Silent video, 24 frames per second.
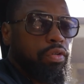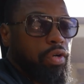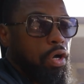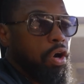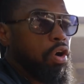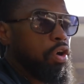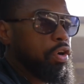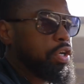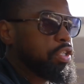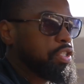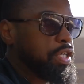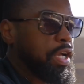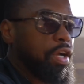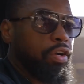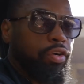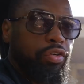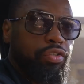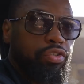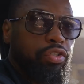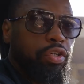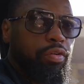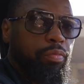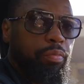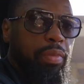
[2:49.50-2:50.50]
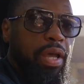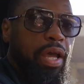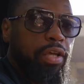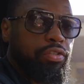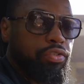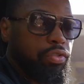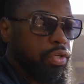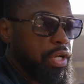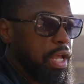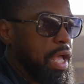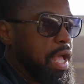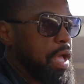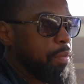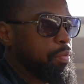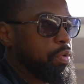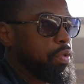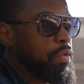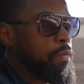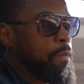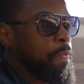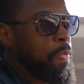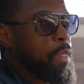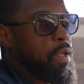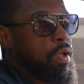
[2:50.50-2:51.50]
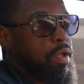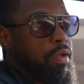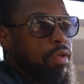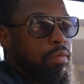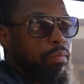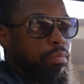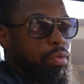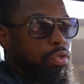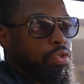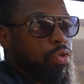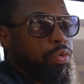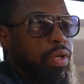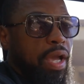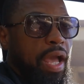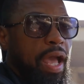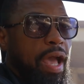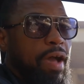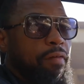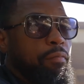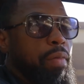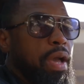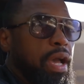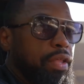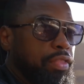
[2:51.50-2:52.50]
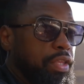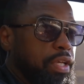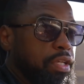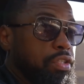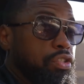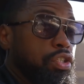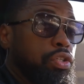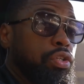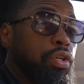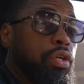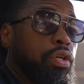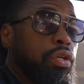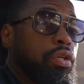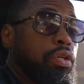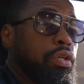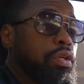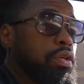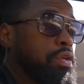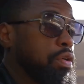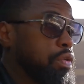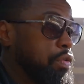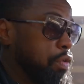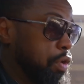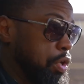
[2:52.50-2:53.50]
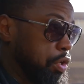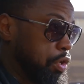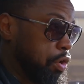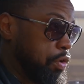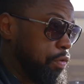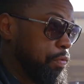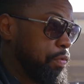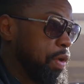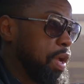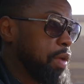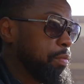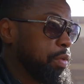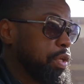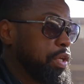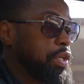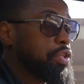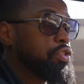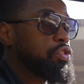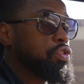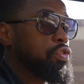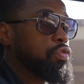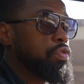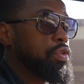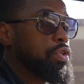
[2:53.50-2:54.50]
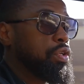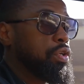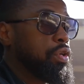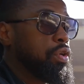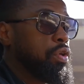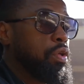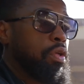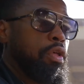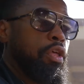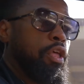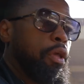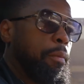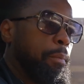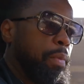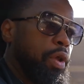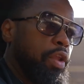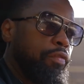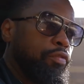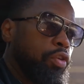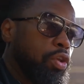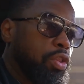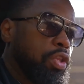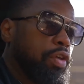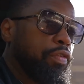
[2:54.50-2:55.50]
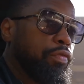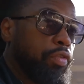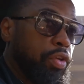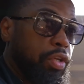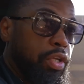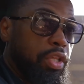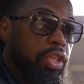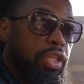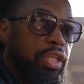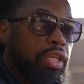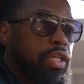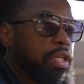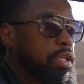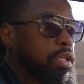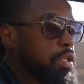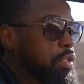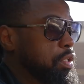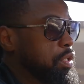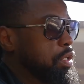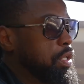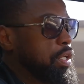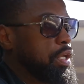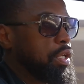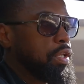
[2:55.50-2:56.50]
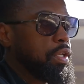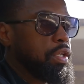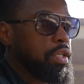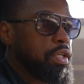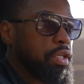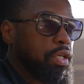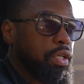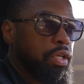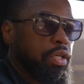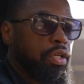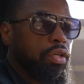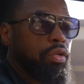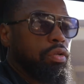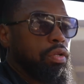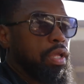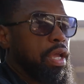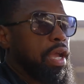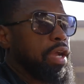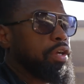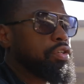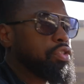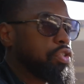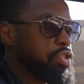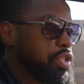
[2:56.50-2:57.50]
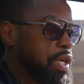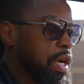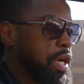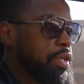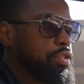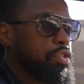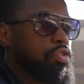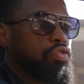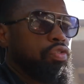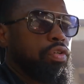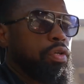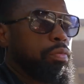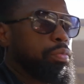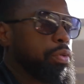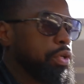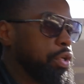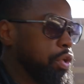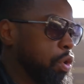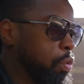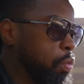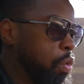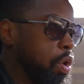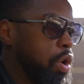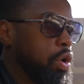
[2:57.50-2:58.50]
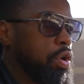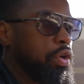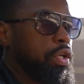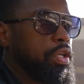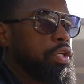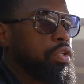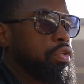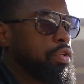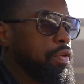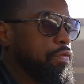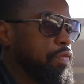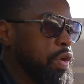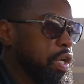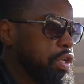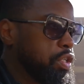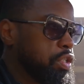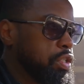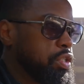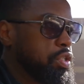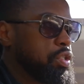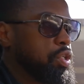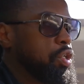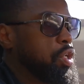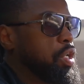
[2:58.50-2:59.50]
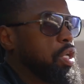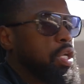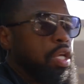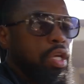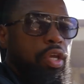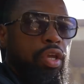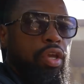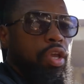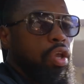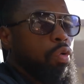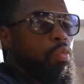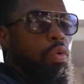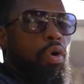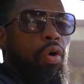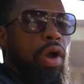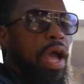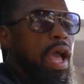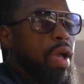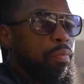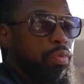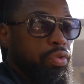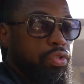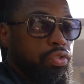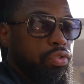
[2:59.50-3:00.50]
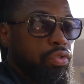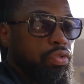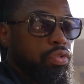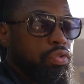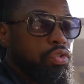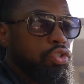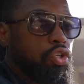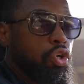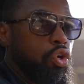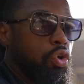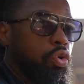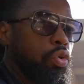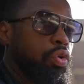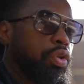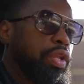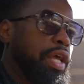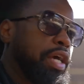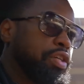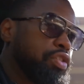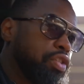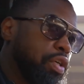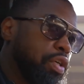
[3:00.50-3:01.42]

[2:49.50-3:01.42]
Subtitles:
a heart attack or something bad is gonna happen. But you could have bad things in your family history. But if you're living clean, eating good, exercising, drinking plenty of water, eating your veggies, it won't happen to you. So that's